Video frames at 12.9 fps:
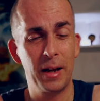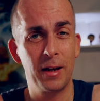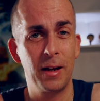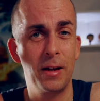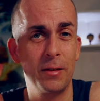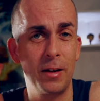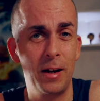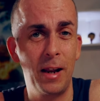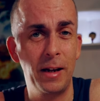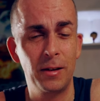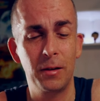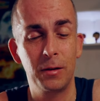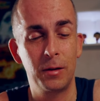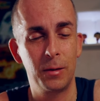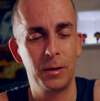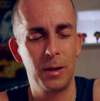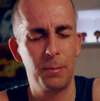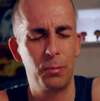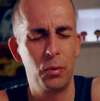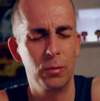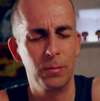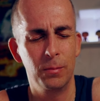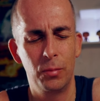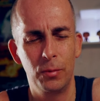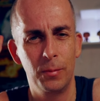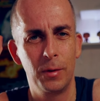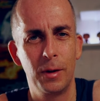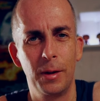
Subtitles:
like as I like to just poom poom.